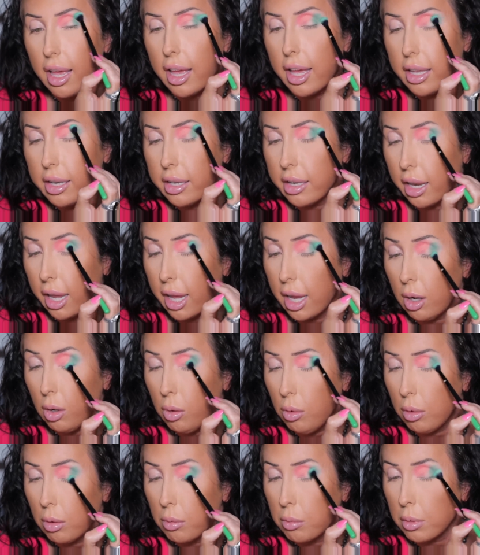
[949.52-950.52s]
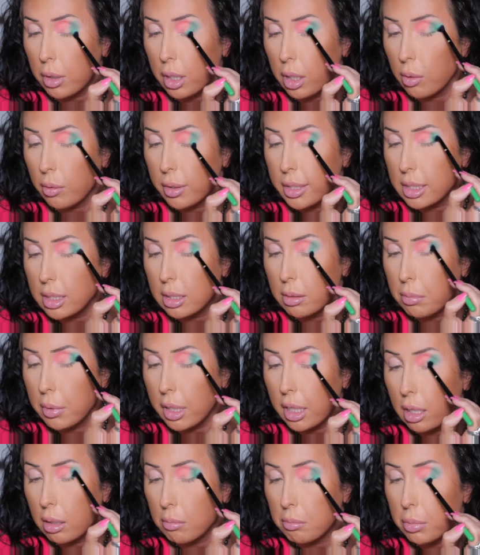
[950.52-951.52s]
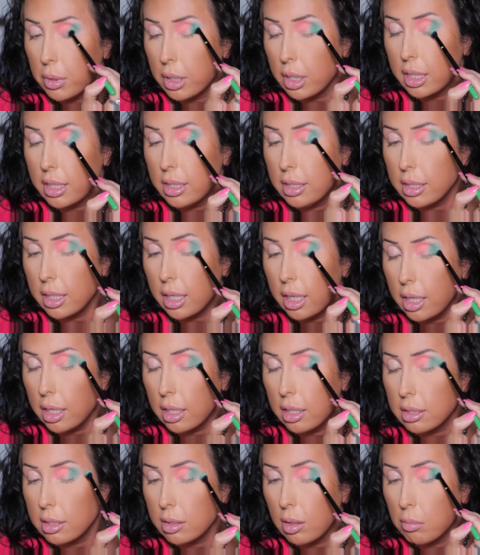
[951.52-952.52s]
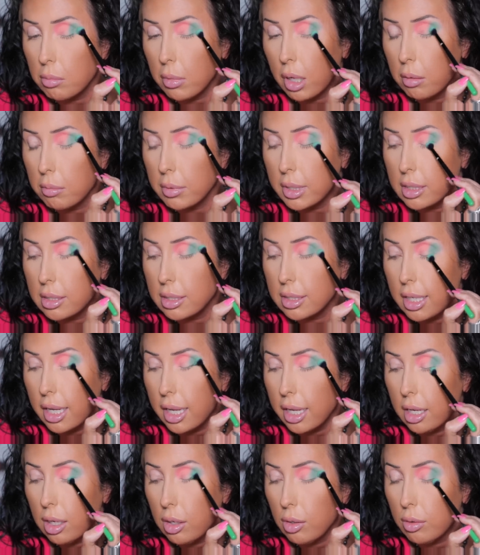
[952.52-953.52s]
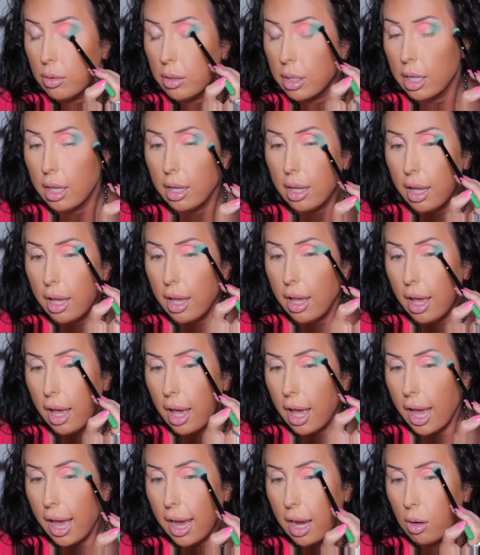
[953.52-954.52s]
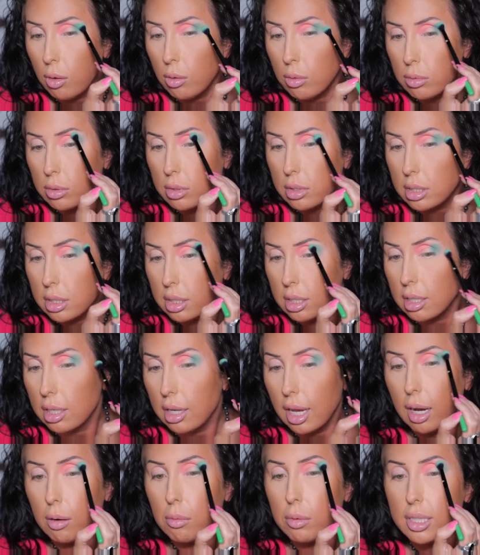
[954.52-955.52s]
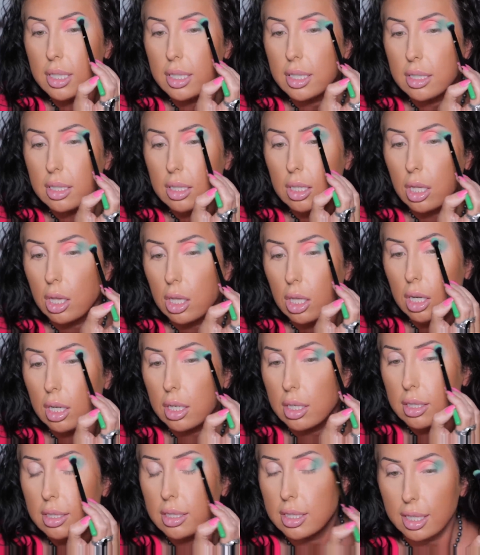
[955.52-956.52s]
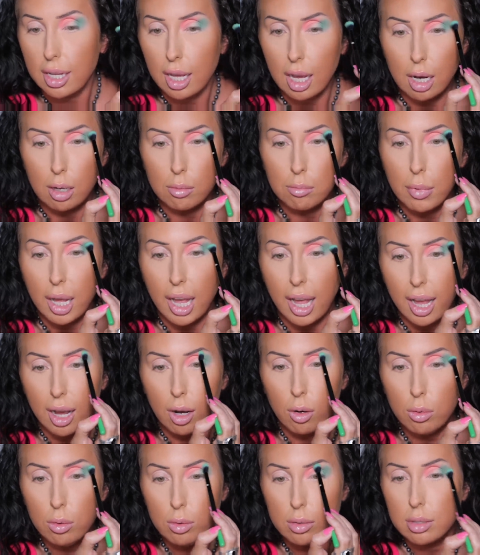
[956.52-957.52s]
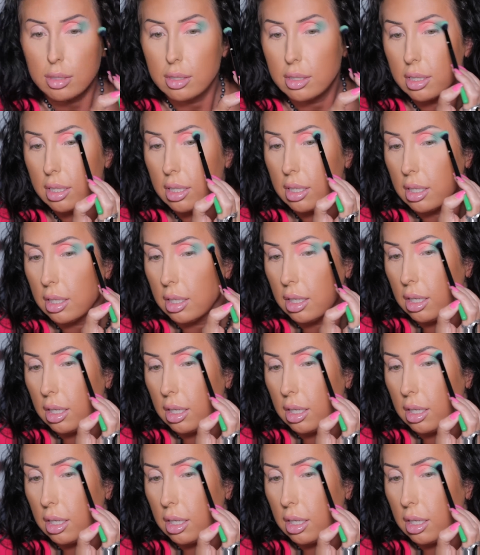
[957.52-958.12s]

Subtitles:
and now we're going to be blending. So I'm coming down, out. I want this look to come out